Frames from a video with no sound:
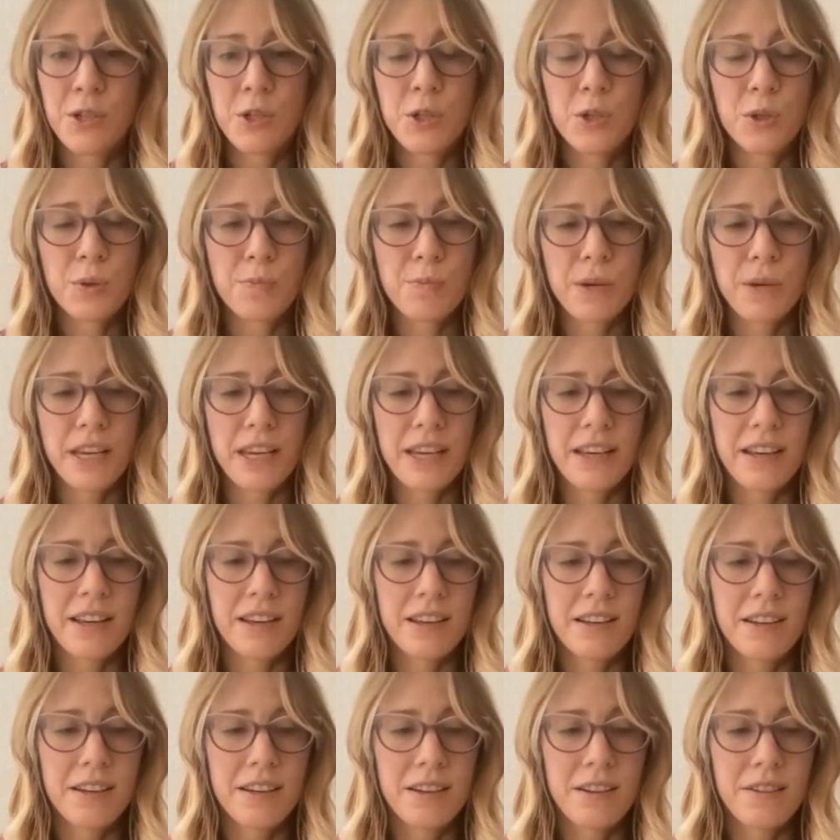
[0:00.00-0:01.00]
took
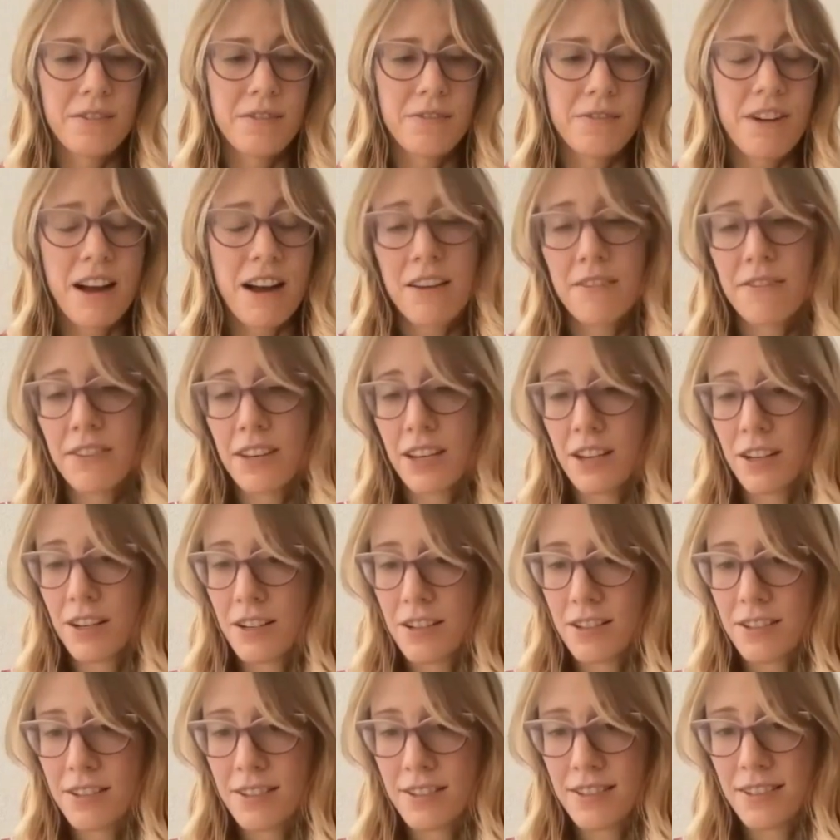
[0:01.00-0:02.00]
me 5
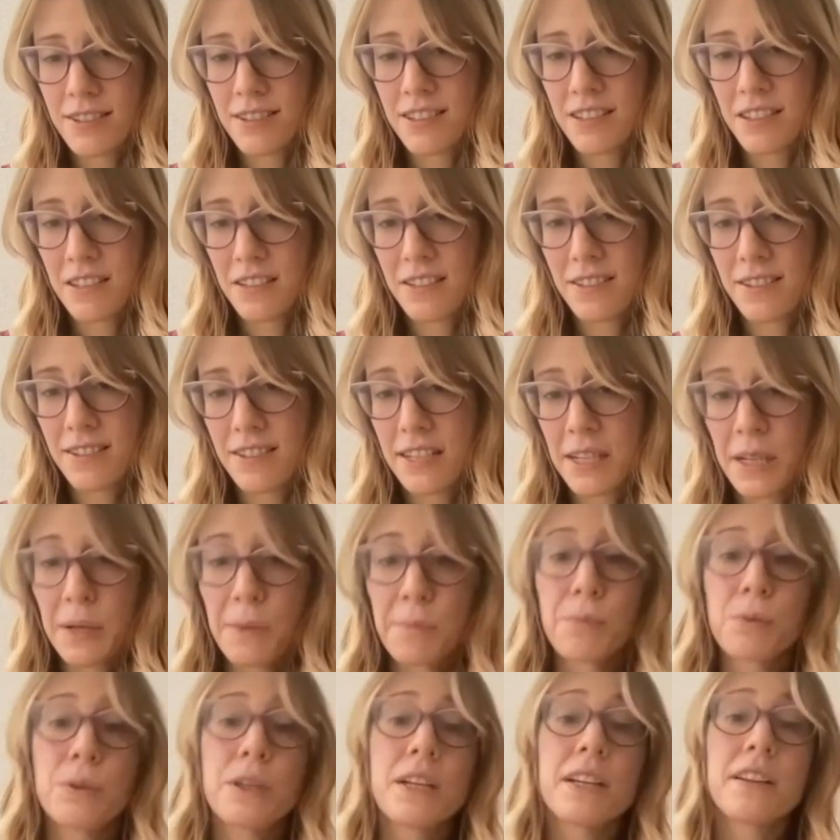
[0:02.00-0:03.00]
years to
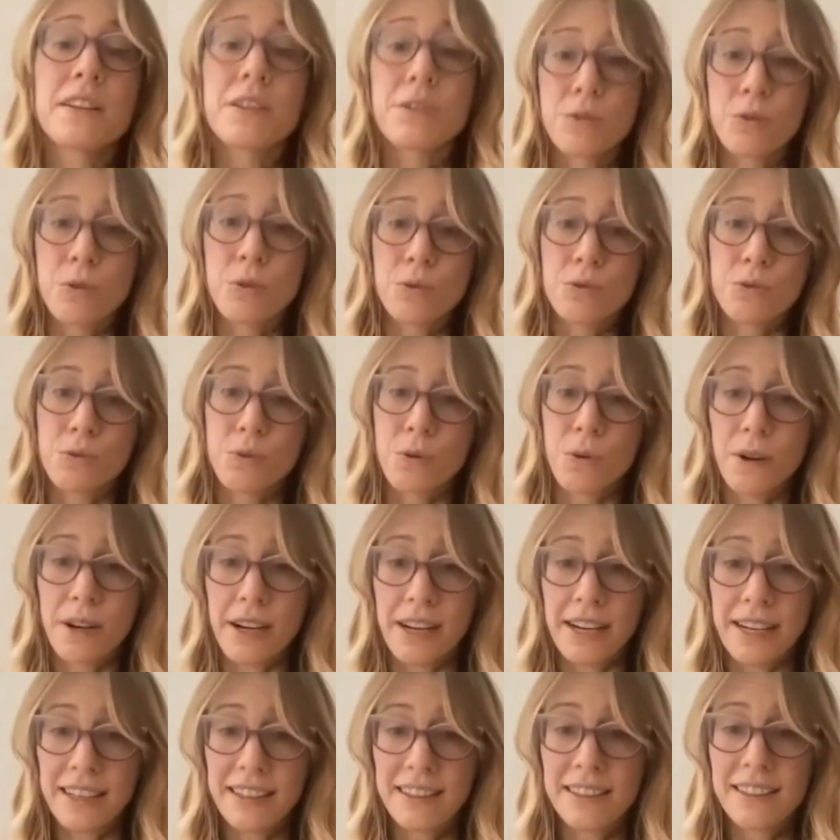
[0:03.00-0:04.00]
complete this whole
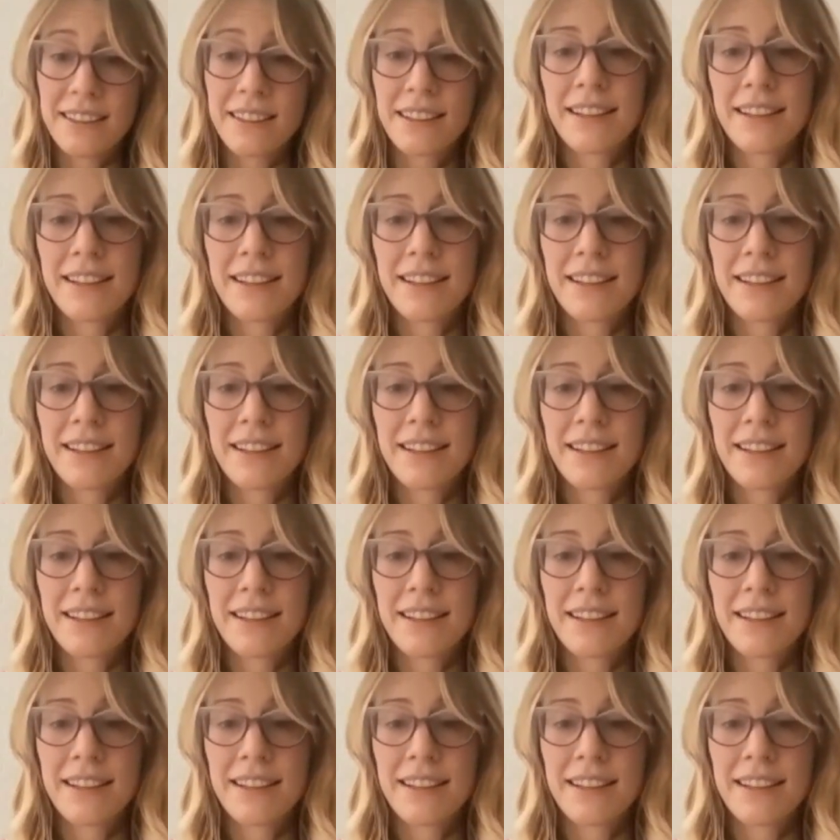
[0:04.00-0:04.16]
story.